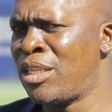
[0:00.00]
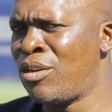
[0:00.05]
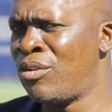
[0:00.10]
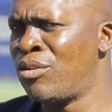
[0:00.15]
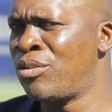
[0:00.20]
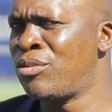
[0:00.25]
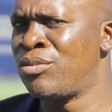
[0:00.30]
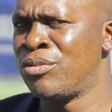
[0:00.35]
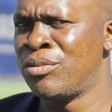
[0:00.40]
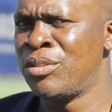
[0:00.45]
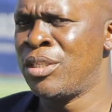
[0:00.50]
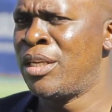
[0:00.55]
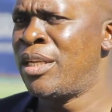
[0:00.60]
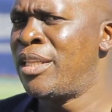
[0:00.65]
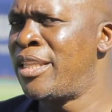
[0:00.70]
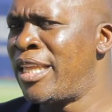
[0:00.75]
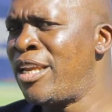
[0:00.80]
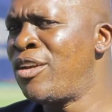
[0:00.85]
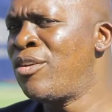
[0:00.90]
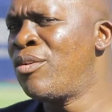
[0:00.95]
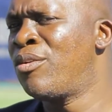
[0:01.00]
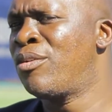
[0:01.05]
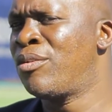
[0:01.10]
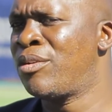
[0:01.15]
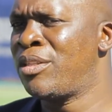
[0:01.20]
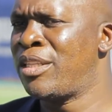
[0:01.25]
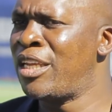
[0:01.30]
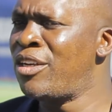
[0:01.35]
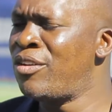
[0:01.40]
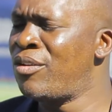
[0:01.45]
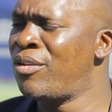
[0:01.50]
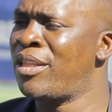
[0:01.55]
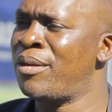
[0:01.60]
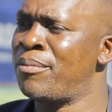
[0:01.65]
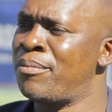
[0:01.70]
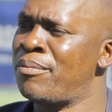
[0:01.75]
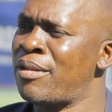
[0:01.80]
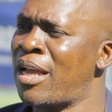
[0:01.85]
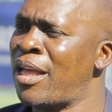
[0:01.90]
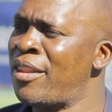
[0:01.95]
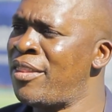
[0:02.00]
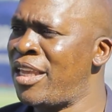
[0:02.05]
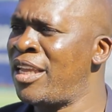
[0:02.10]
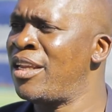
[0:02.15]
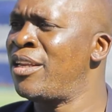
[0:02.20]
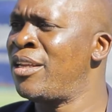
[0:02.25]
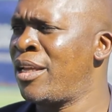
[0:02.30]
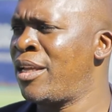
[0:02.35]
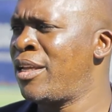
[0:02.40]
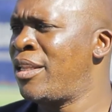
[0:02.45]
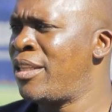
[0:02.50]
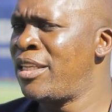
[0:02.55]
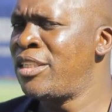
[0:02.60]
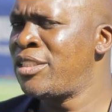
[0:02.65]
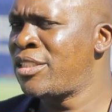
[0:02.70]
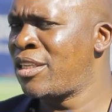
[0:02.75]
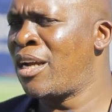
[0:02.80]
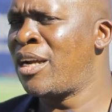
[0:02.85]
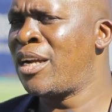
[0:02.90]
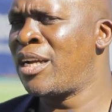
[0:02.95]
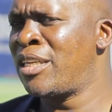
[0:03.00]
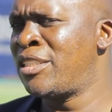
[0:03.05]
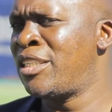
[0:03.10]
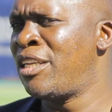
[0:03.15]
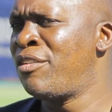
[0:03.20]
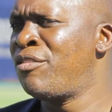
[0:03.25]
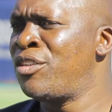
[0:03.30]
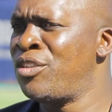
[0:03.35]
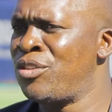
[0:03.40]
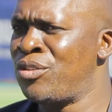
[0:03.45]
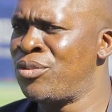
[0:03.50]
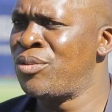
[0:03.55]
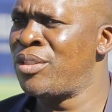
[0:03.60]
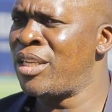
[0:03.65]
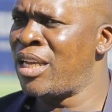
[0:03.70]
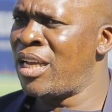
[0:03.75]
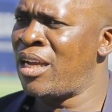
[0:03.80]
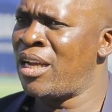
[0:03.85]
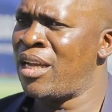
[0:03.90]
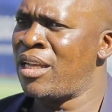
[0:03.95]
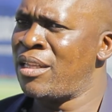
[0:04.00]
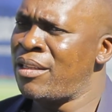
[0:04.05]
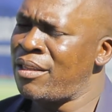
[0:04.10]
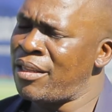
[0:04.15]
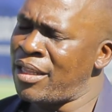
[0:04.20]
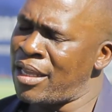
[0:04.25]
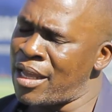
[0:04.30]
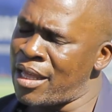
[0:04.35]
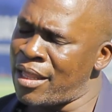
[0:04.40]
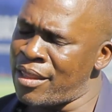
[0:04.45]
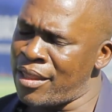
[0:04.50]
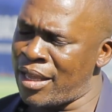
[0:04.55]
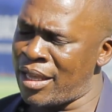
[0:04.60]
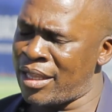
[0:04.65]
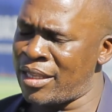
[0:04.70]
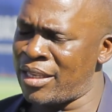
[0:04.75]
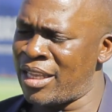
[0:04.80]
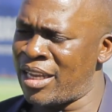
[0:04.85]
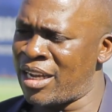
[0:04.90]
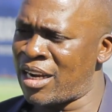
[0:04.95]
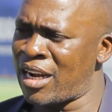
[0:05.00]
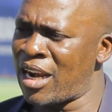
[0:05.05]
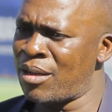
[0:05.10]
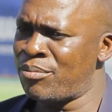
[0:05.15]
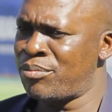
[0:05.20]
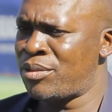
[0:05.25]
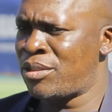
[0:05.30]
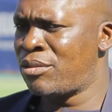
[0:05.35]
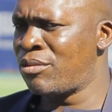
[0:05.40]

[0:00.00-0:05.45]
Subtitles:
They know them, and these ngangas, they even knew their clubs.